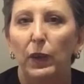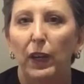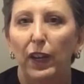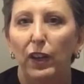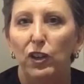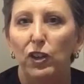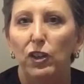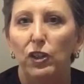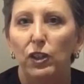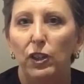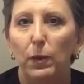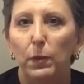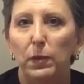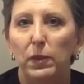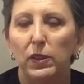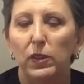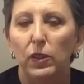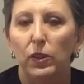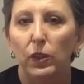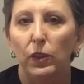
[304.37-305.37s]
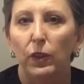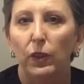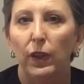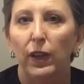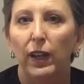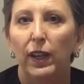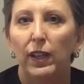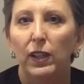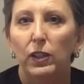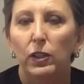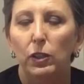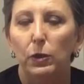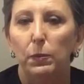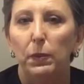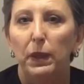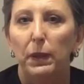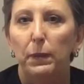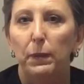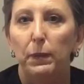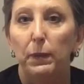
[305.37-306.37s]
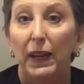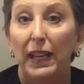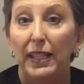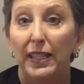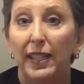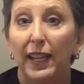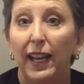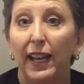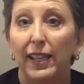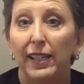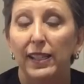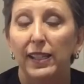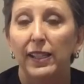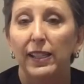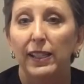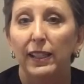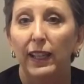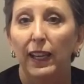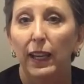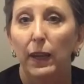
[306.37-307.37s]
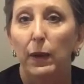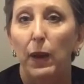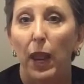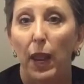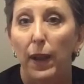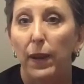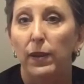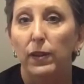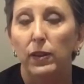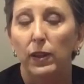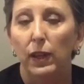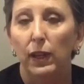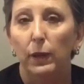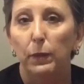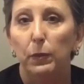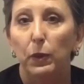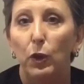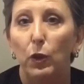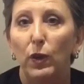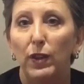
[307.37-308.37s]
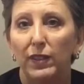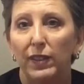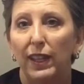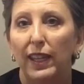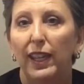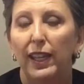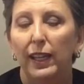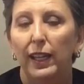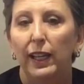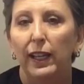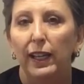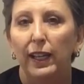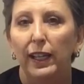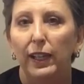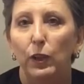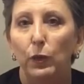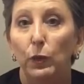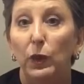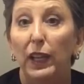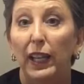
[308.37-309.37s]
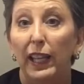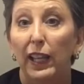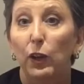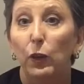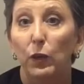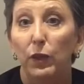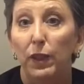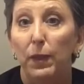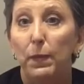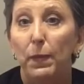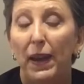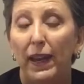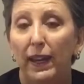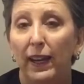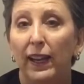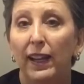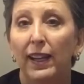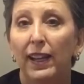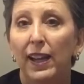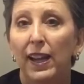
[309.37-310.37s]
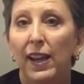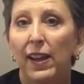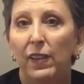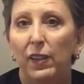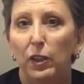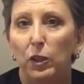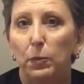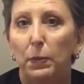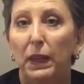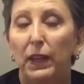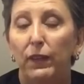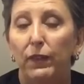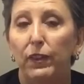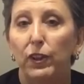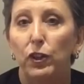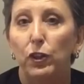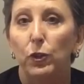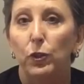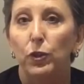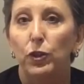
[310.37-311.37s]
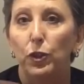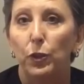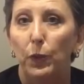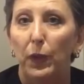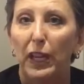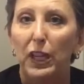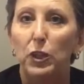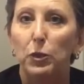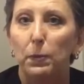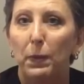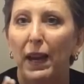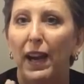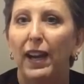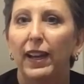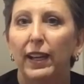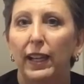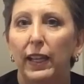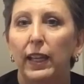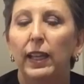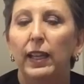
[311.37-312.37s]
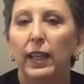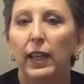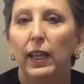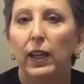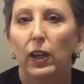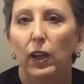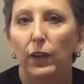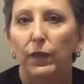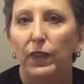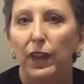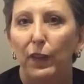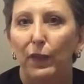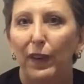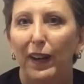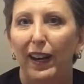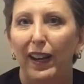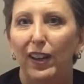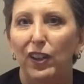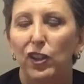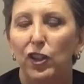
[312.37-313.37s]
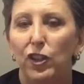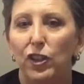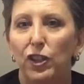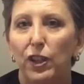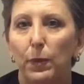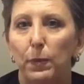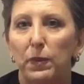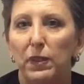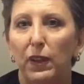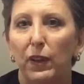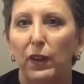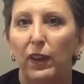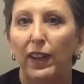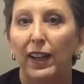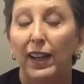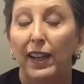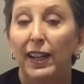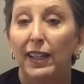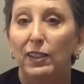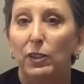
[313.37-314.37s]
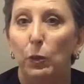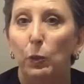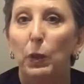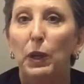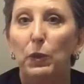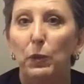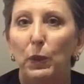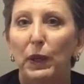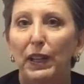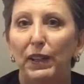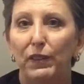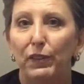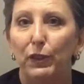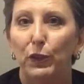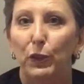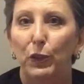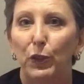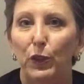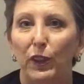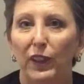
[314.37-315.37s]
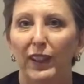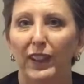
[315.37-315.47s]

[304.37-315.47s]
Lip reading: relationships to be maintained and progressing in a really healthy manner that's beneficial to each party of that relationship. So it's a win-win for all.